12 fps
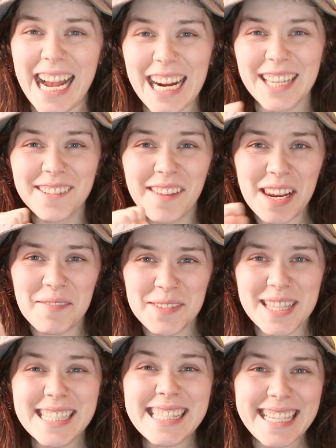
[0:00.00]
Are you ready
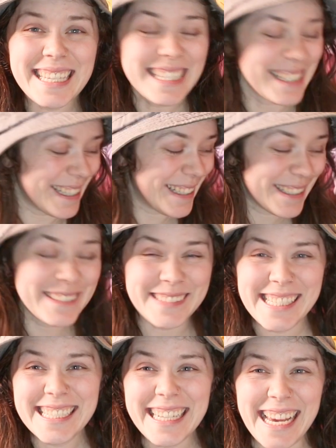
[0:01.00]
for this
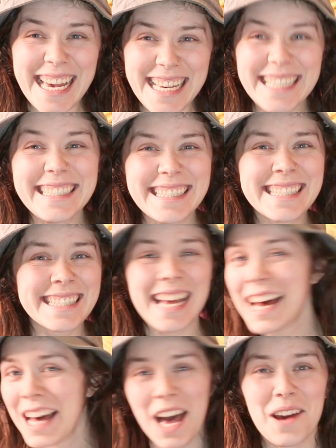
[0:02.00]
cuteness?
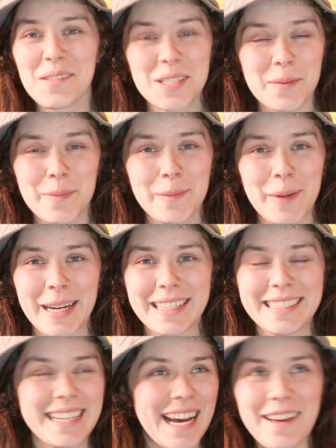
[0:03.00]
I wasn't
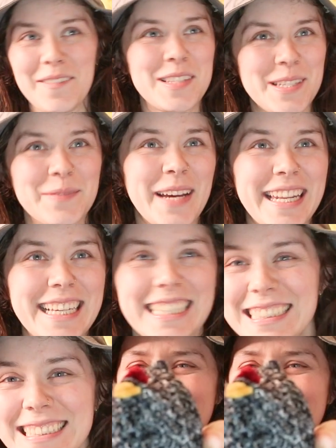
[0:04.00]
prepared. I wasn't ready.